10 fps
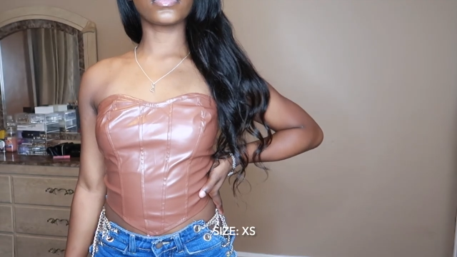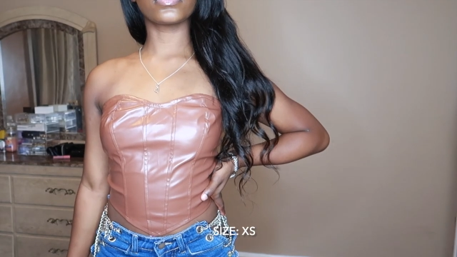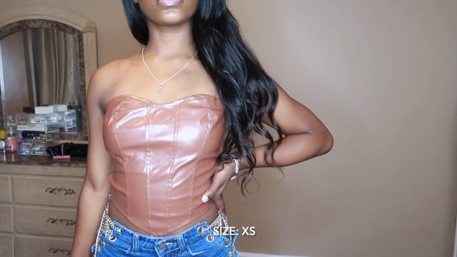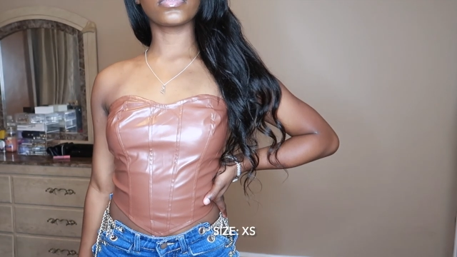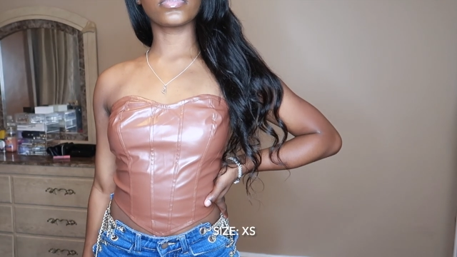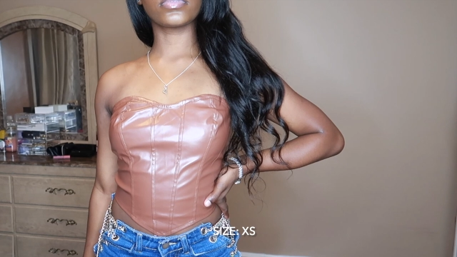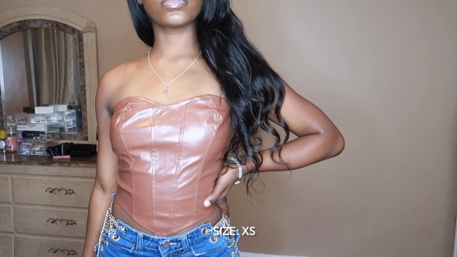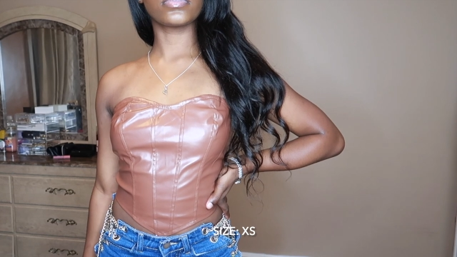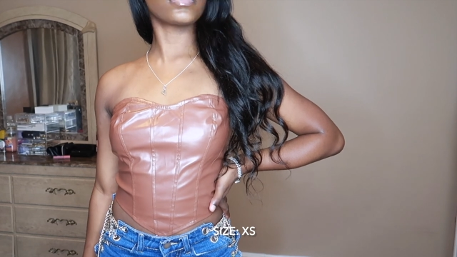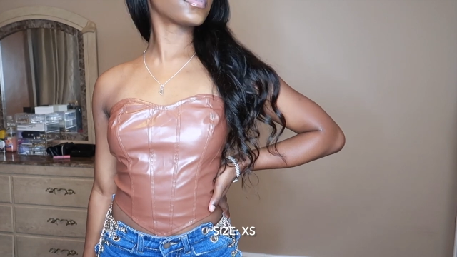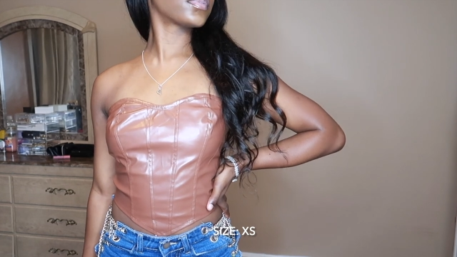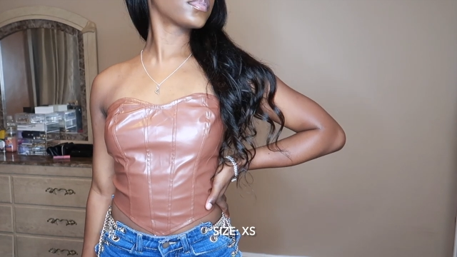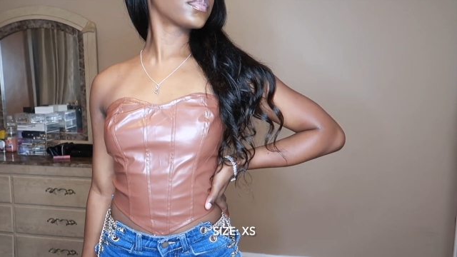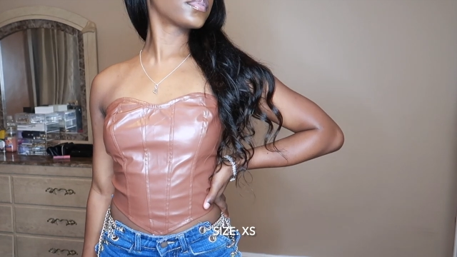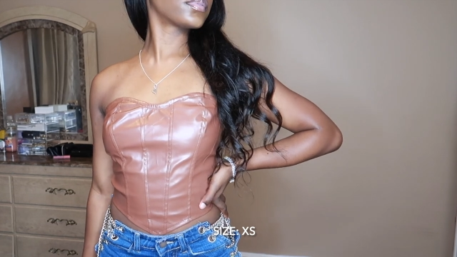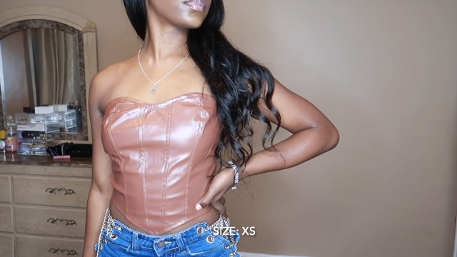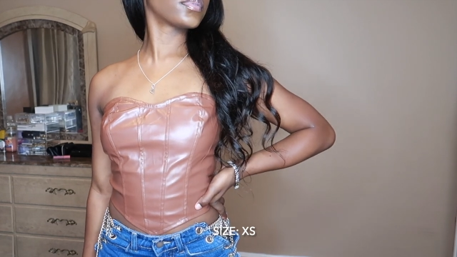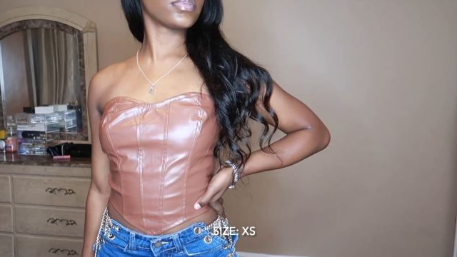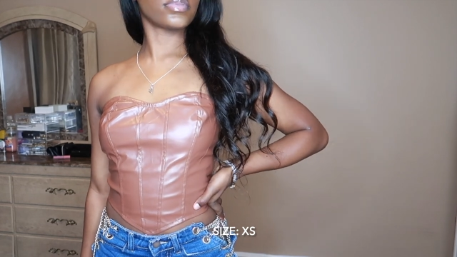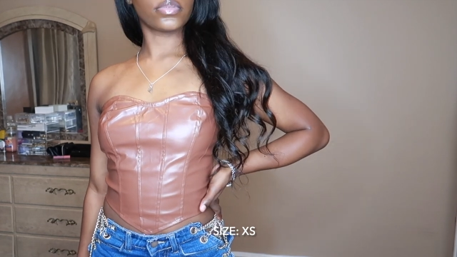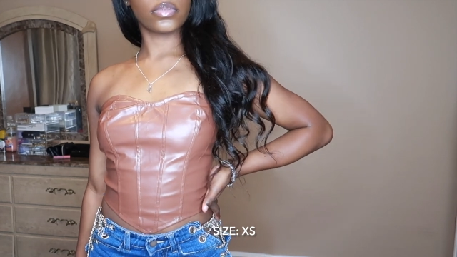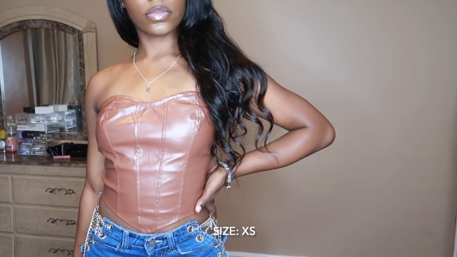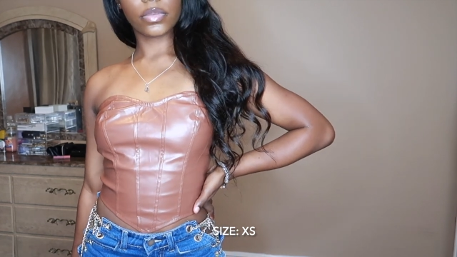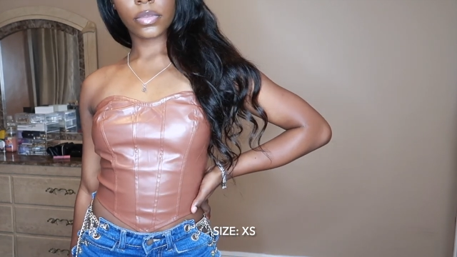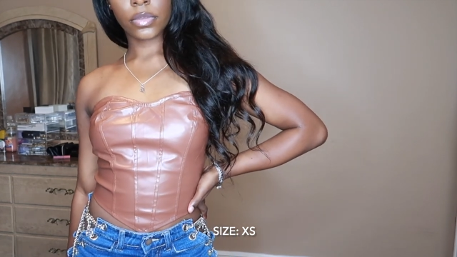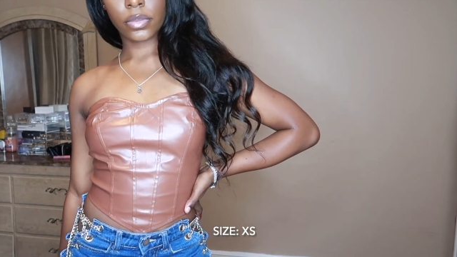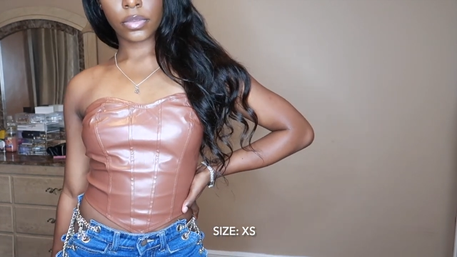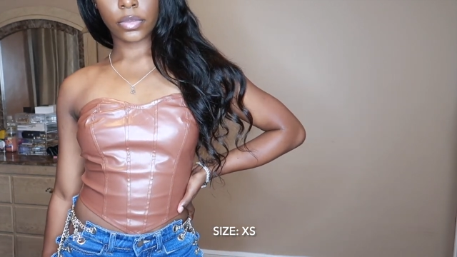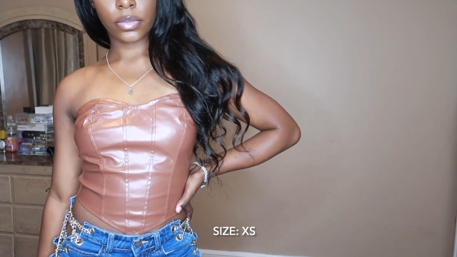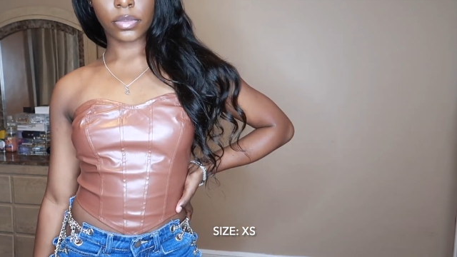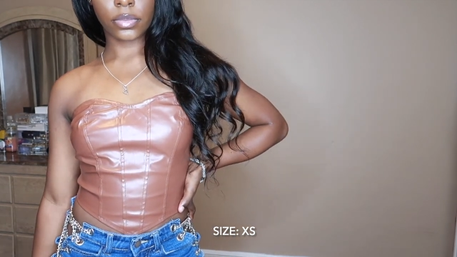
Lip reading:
(no speaker visible)